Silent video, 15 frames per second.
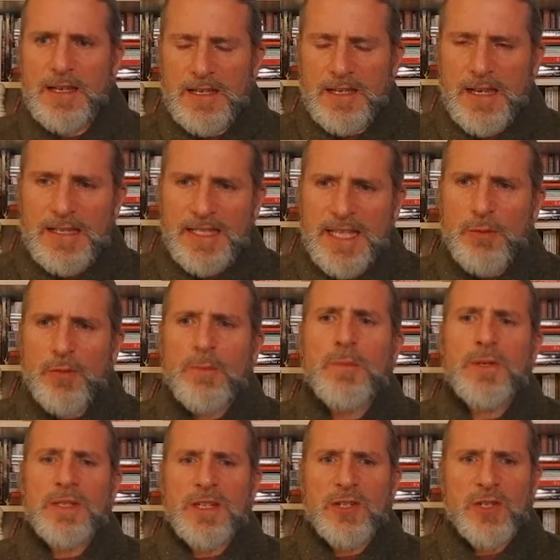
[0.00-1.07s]
as they would
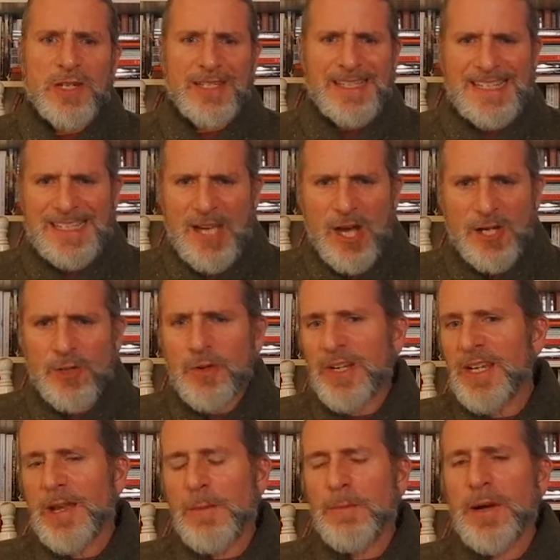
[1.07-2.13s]
position it, these
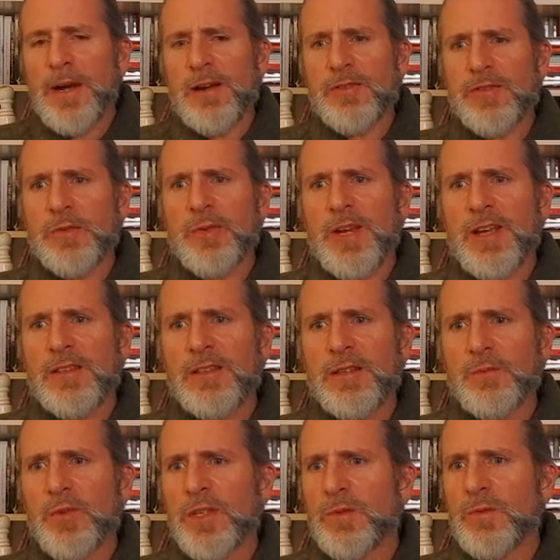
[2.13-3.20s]
hungry empires around
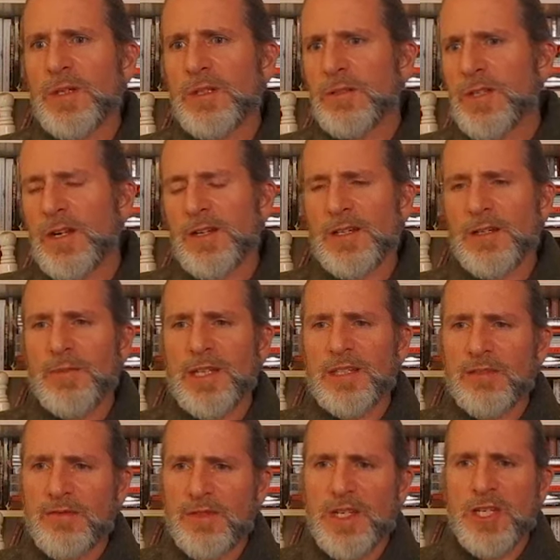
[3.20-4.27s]
them, whether we're talking about
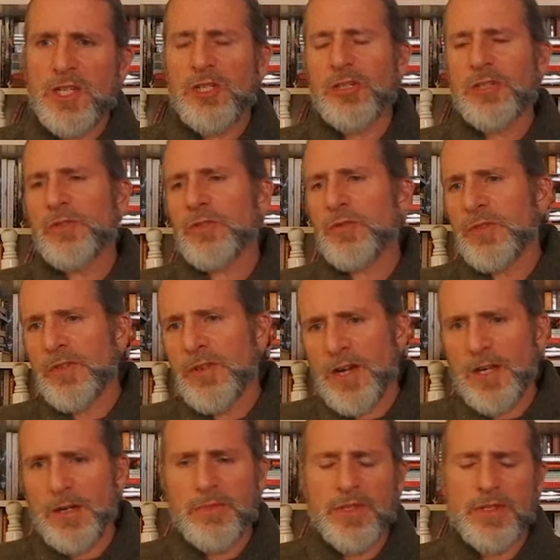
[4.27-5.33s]
the Venetians or the
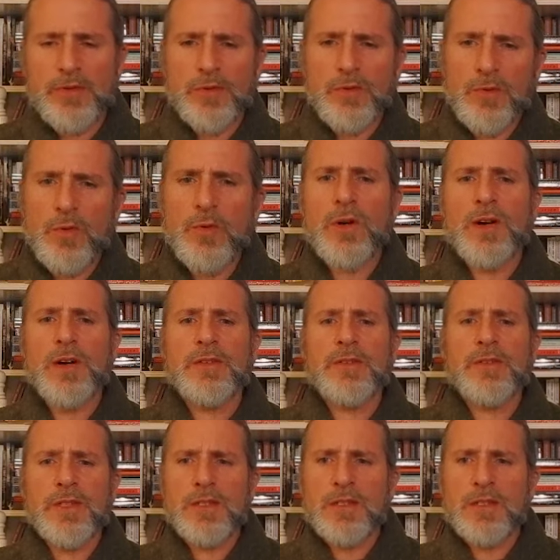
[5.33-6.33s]
Ottomans or, or others.